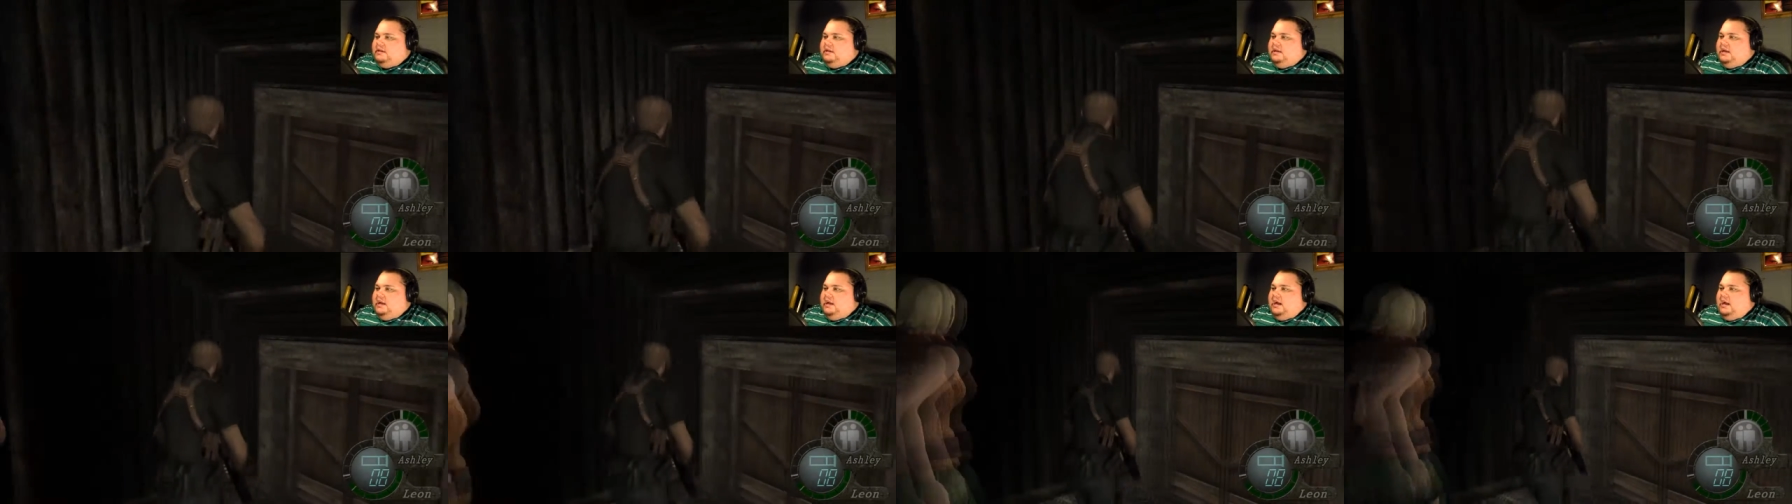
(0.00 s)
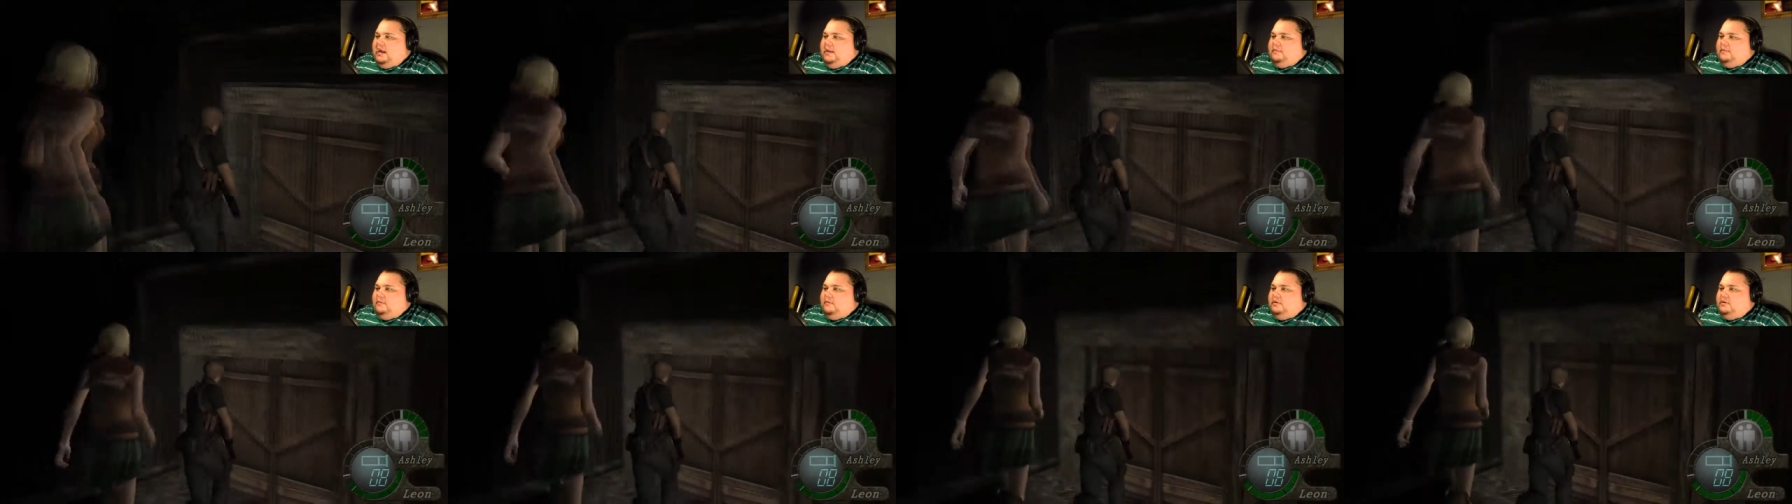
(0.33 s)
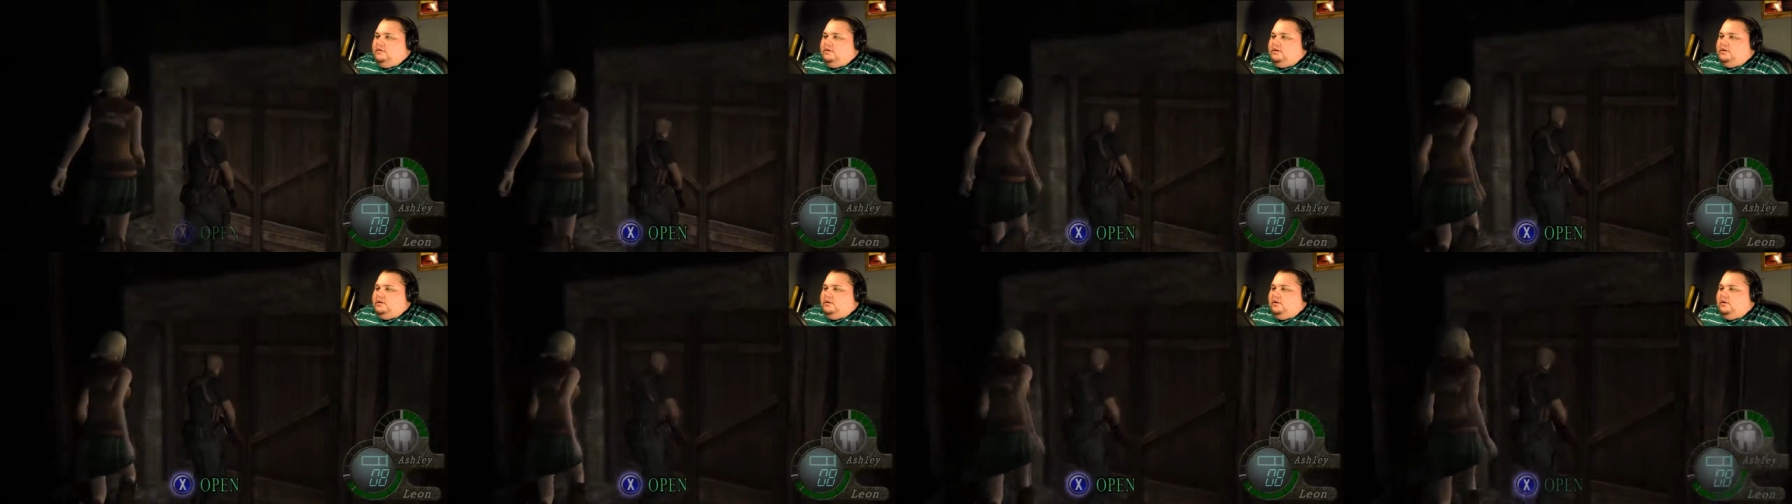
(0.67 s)
I'm going to
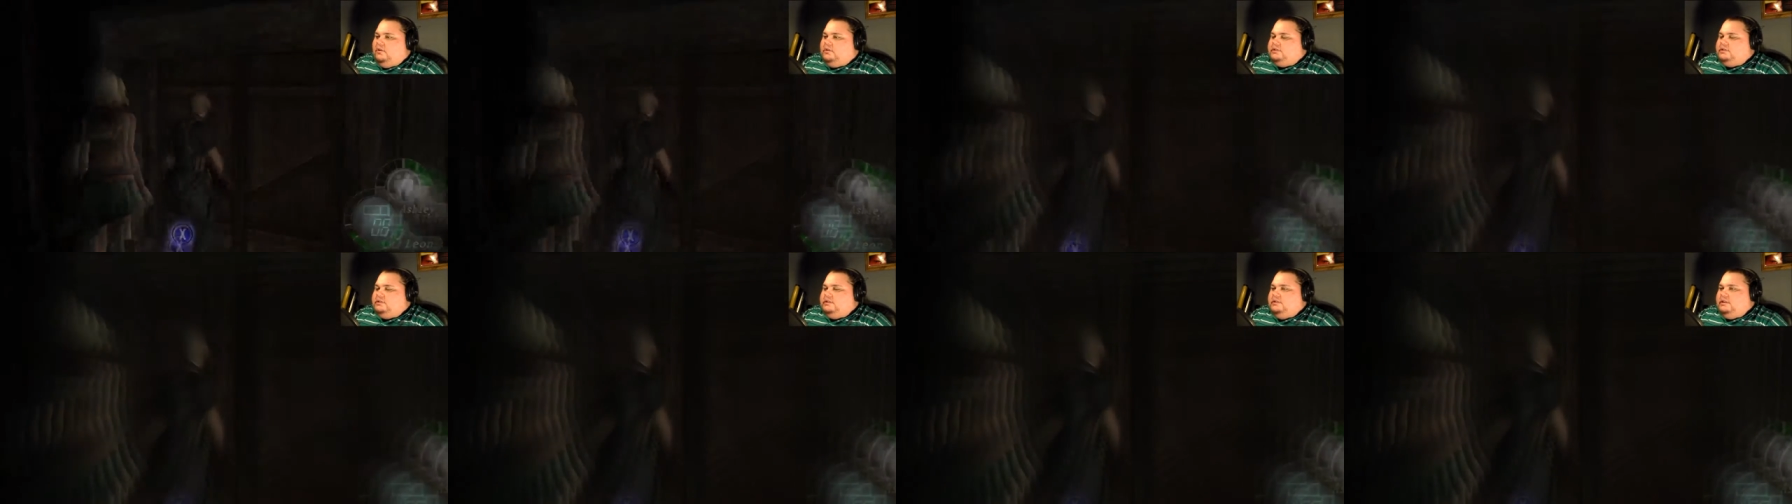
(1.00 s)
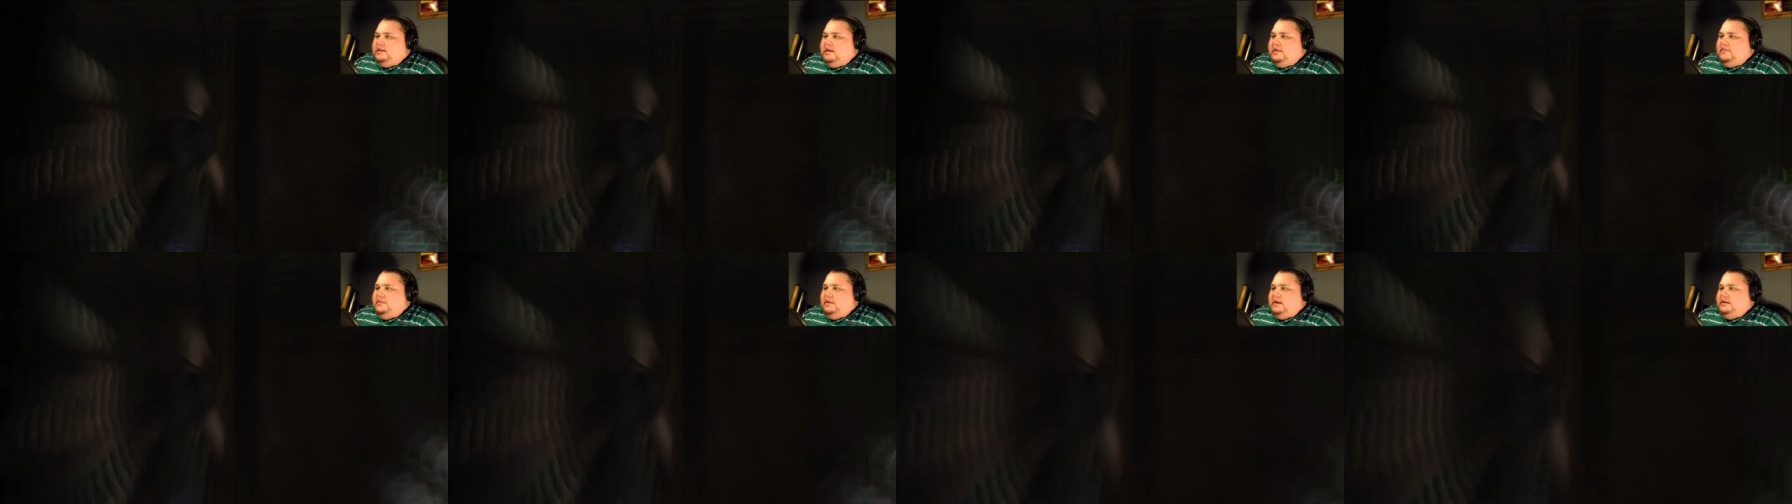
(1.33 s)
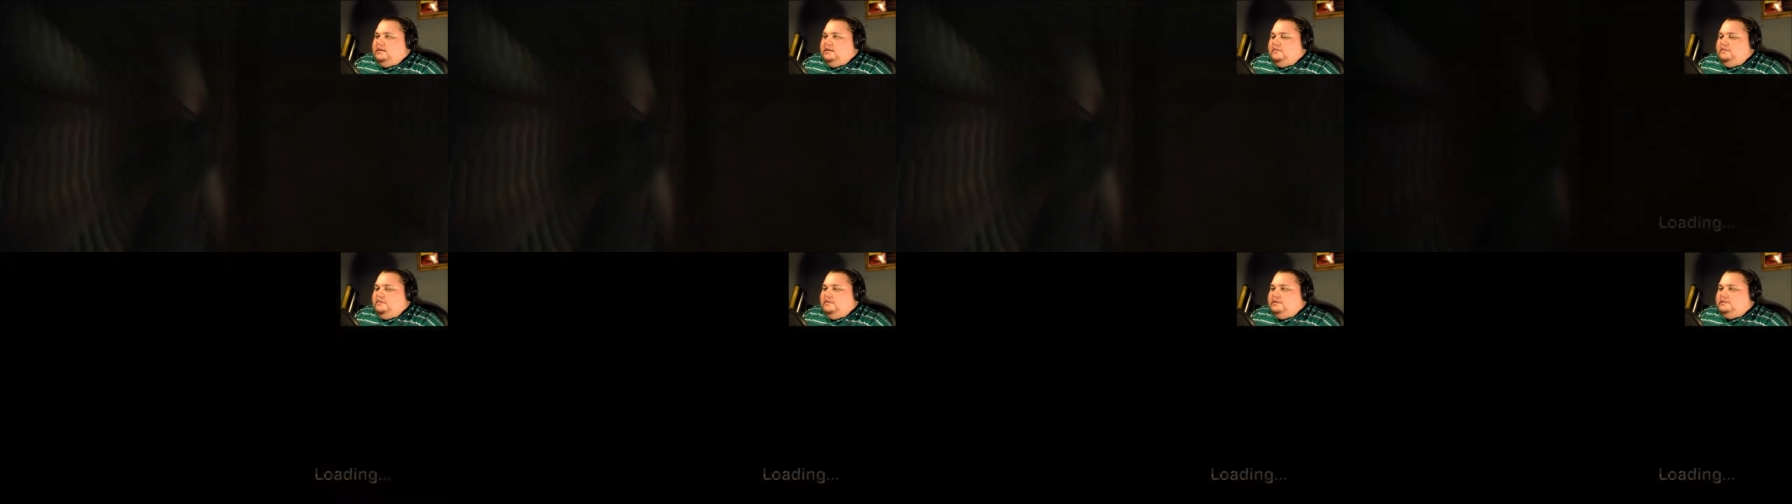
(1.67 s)
curse the day that I did
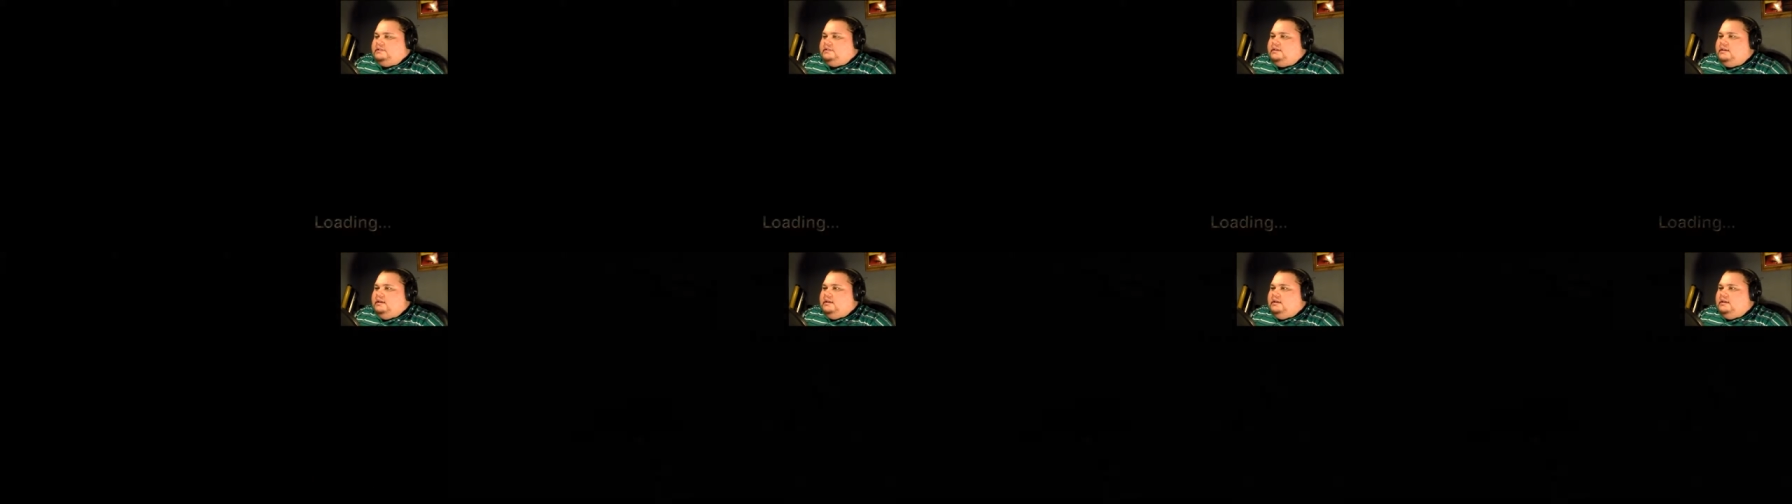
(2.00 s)
this.